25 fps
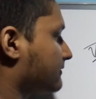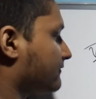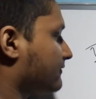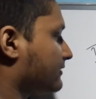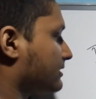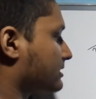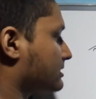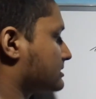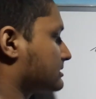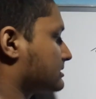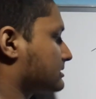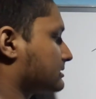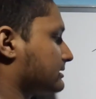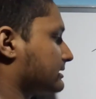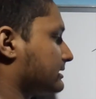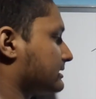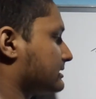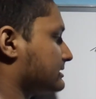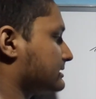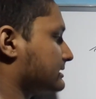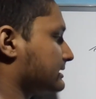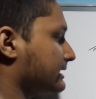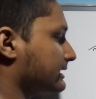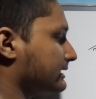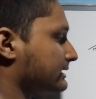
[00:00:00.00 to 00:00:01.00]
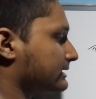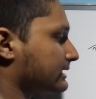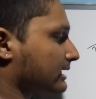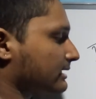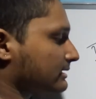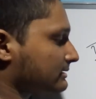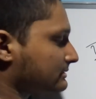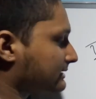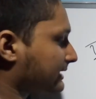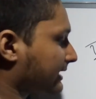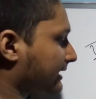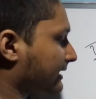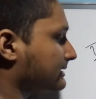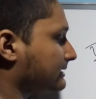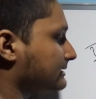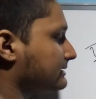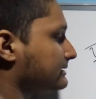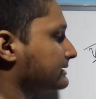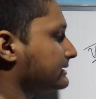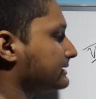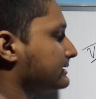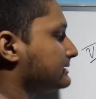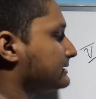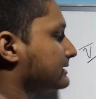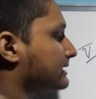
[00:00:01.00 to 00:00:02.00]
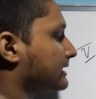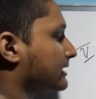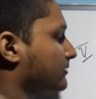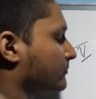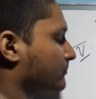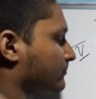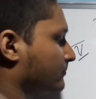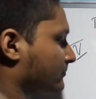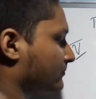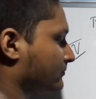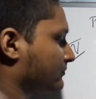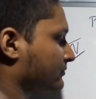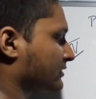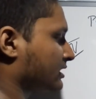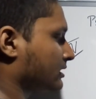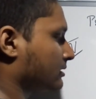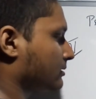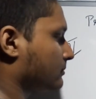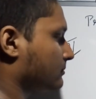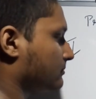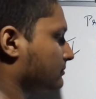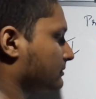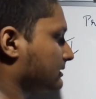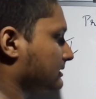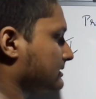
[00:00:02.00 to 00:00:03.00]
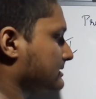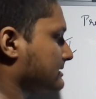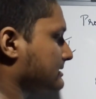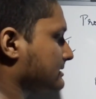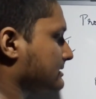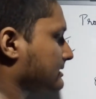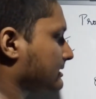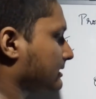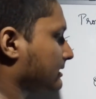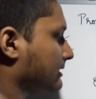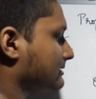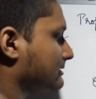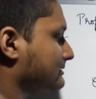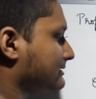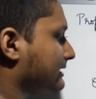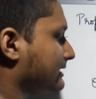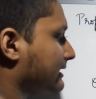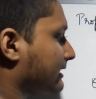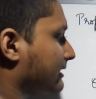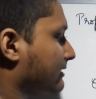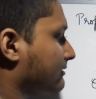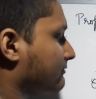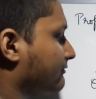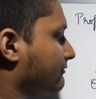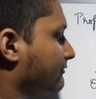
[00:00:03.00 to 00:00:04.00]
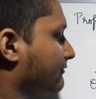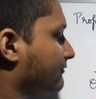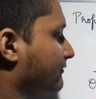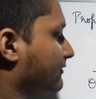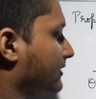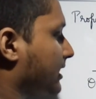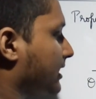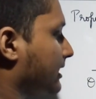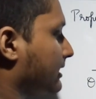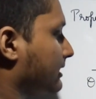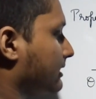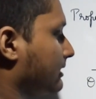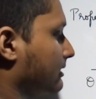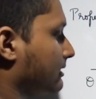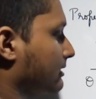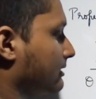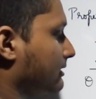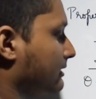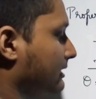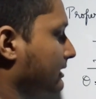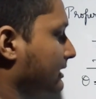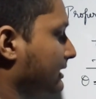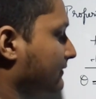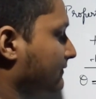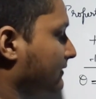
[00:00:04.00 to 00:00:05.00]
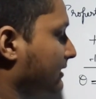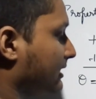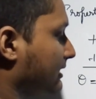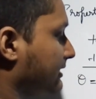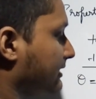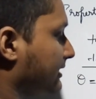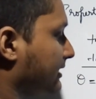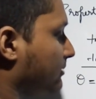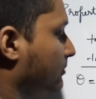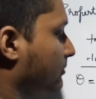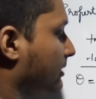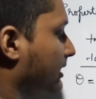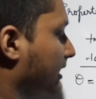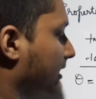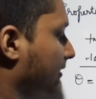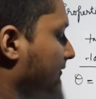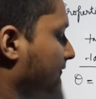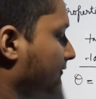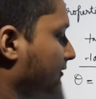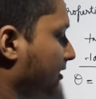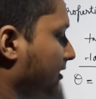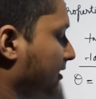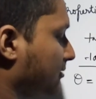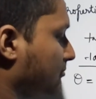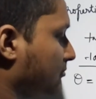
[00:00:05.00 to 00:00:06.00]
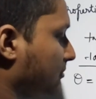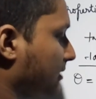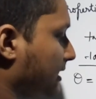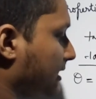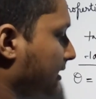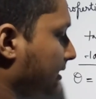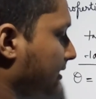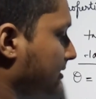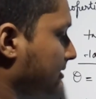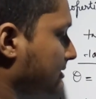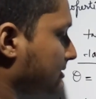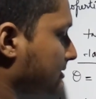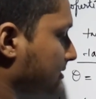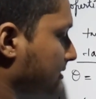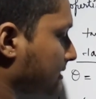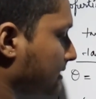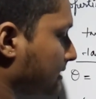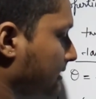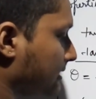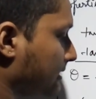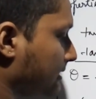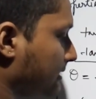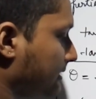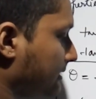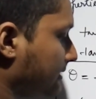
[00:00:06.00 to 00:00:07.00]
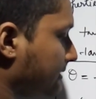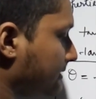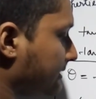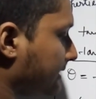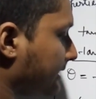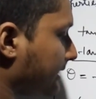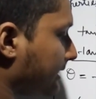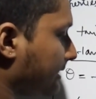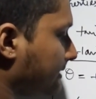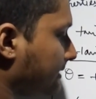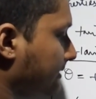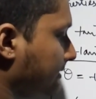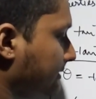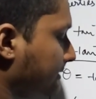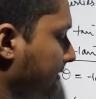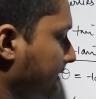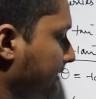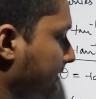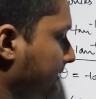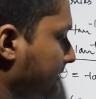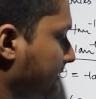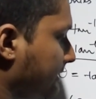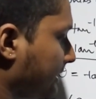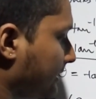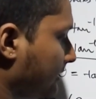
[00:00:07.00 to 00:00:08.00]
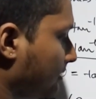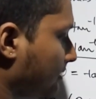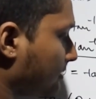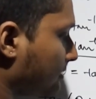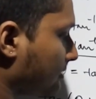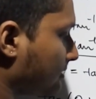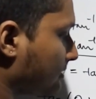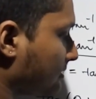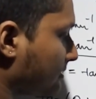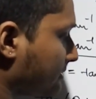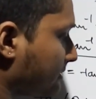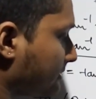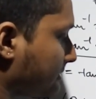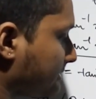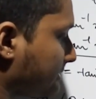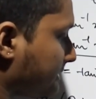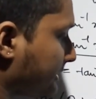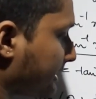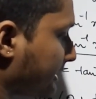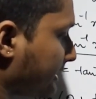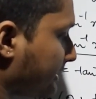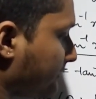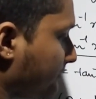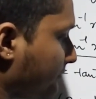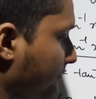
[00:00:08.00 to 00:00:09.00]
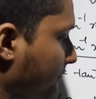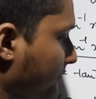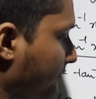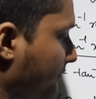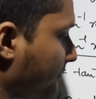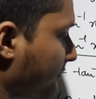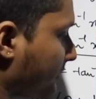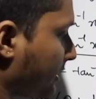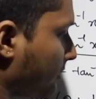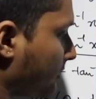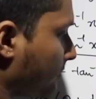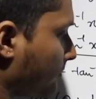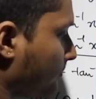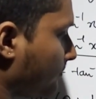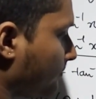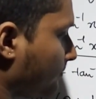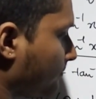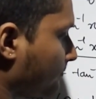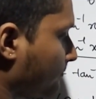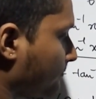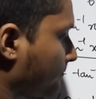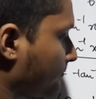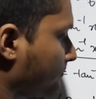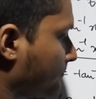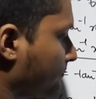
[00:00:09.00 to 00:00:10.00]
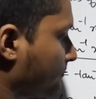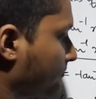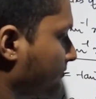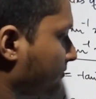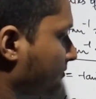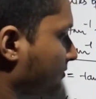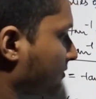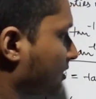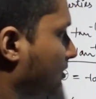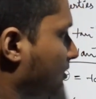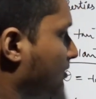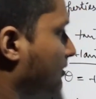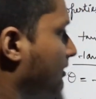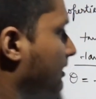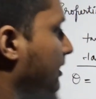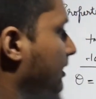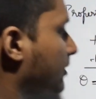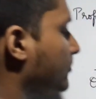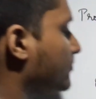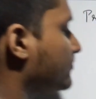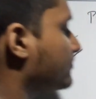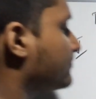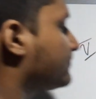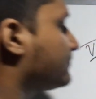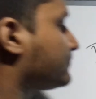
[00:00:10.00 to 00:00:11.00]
first, that is theta, tan theta plus tan phi divided by 1 minus tan theta tan phi. Okay,